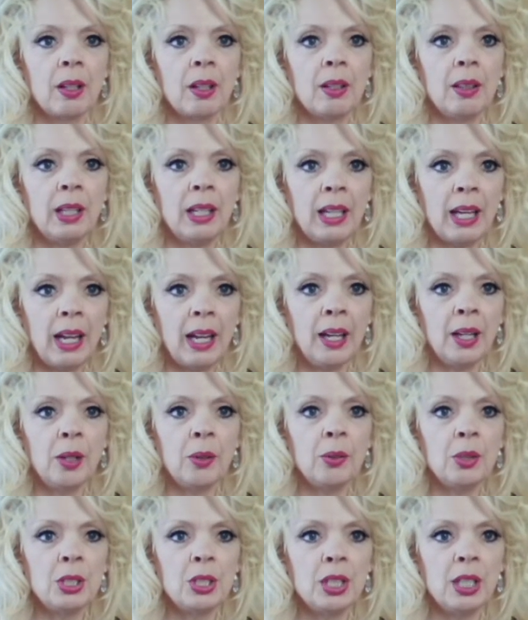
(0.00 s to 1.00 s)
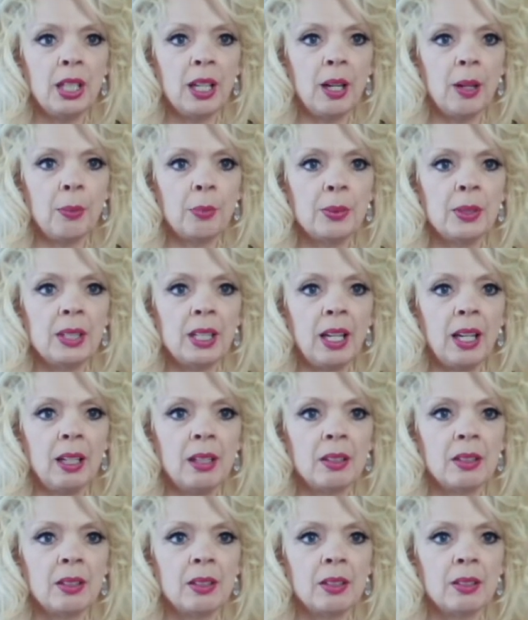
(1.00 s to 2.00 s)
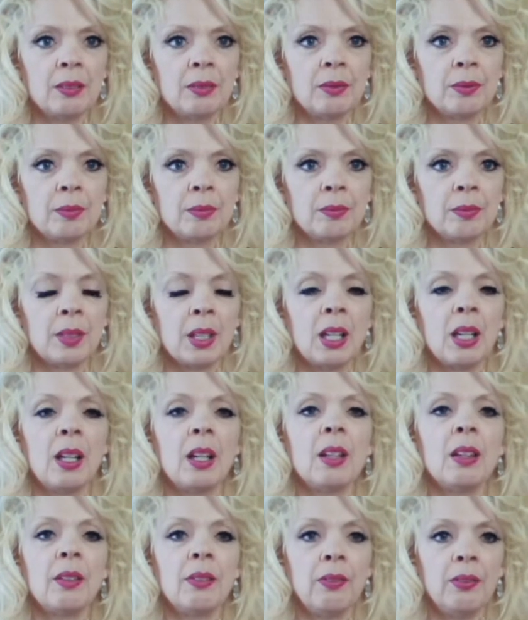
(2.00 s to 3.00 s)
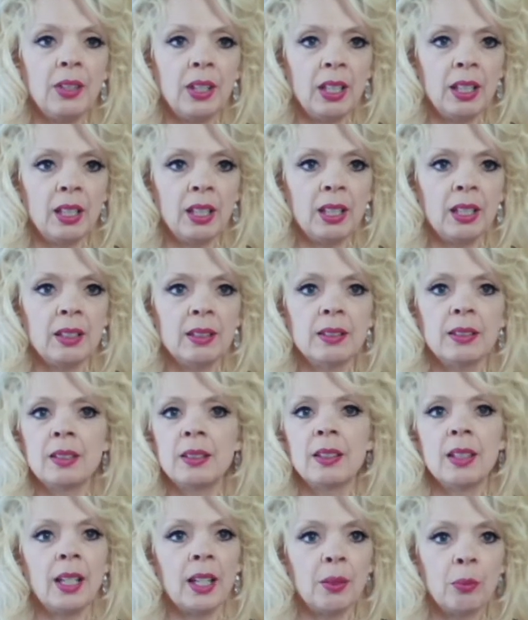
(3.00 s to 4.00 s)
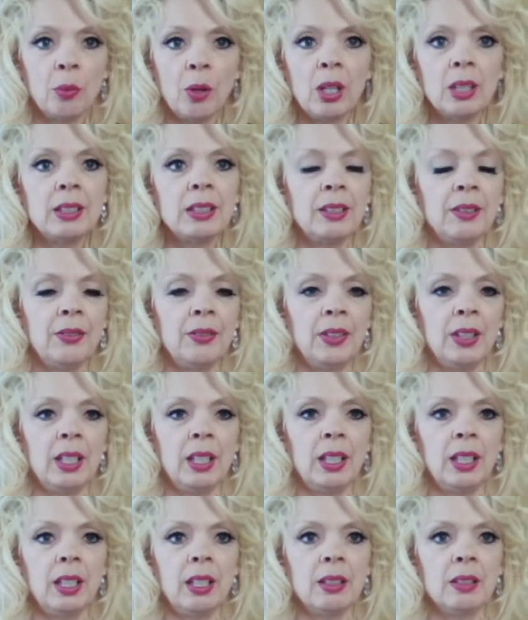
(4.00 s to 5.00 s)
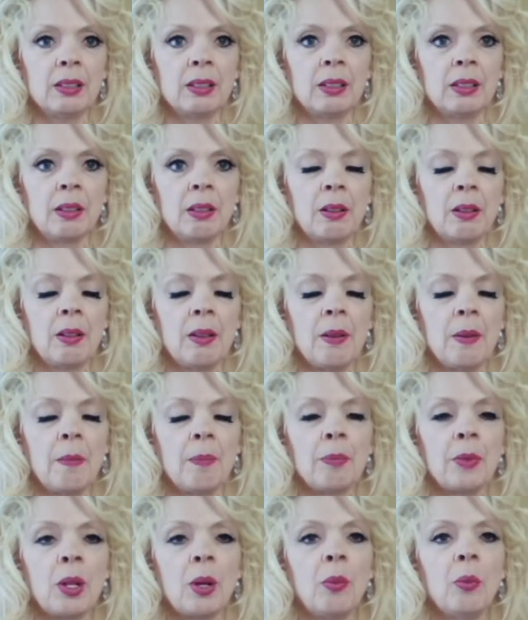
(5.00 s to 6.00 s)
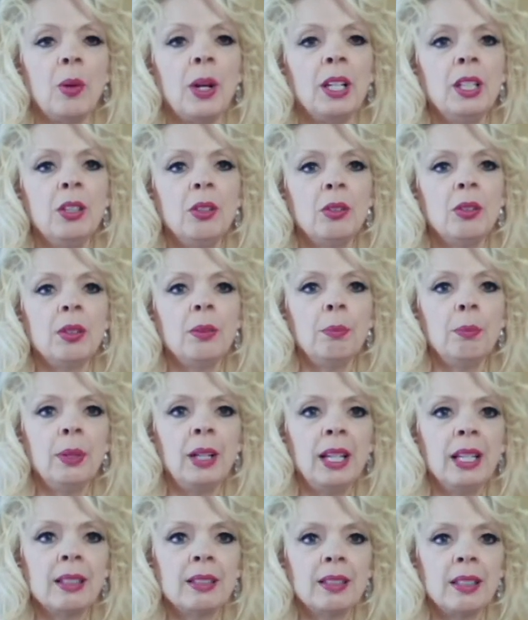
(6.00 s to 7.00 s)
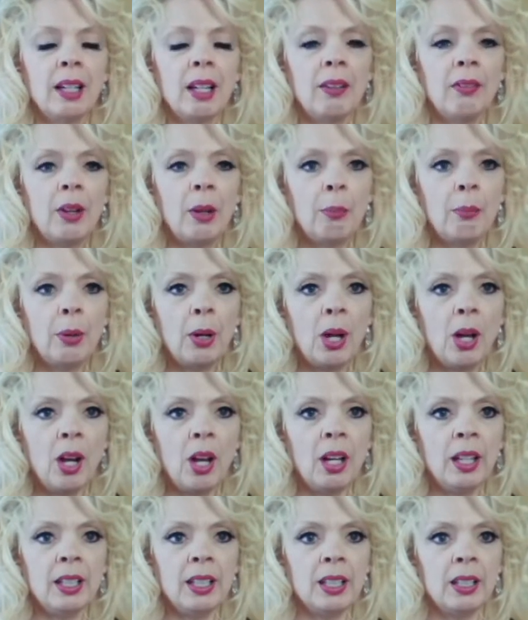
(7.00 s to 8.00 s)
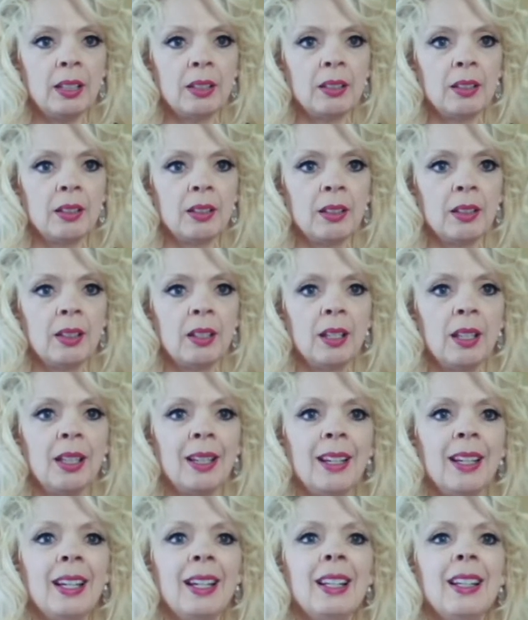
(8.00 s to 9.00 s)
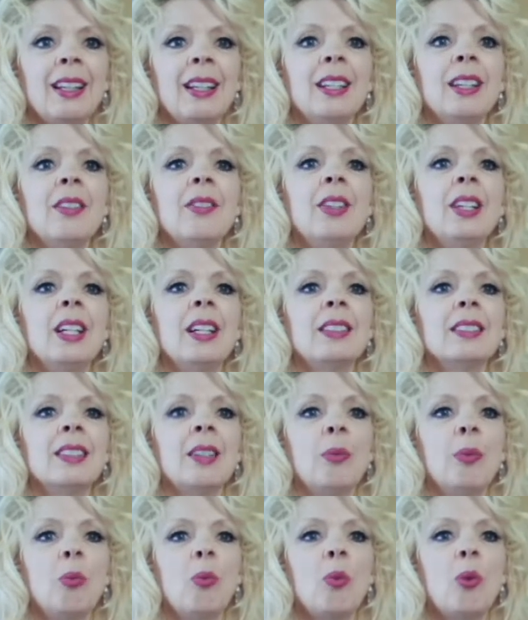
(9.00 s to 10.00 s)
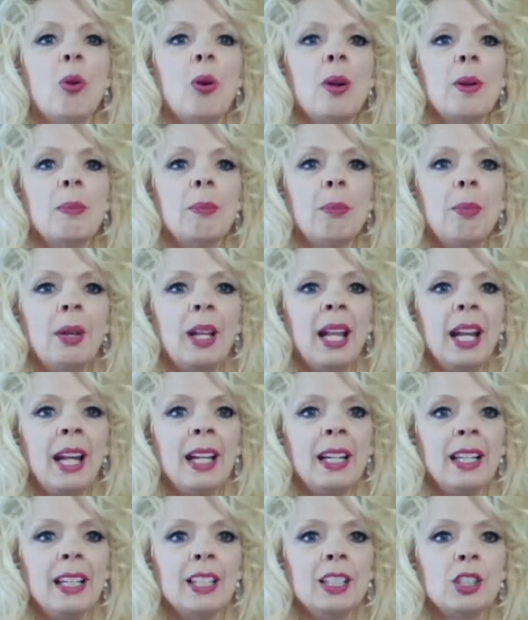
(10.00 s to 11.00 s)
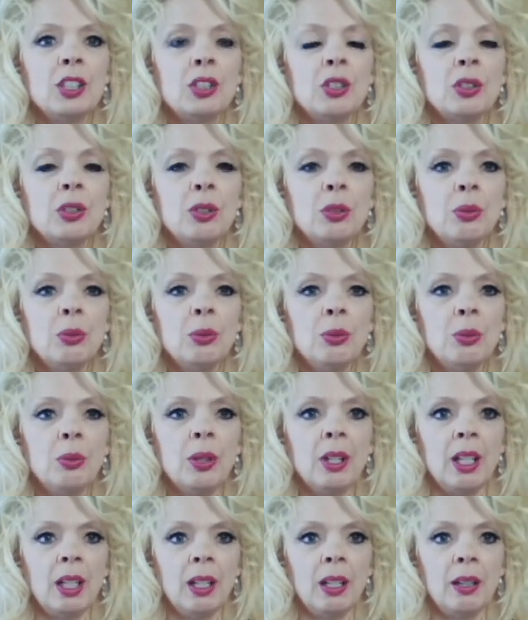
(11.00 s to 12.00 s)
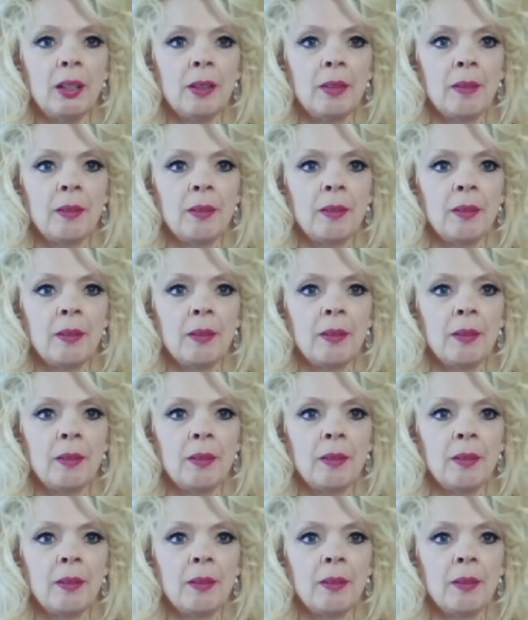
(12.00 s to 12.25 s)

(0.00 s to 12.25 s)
the anguish, the upset, the feelings, the unwanted feelings, when you can place love upon it, think of it as a warm blanket soothing,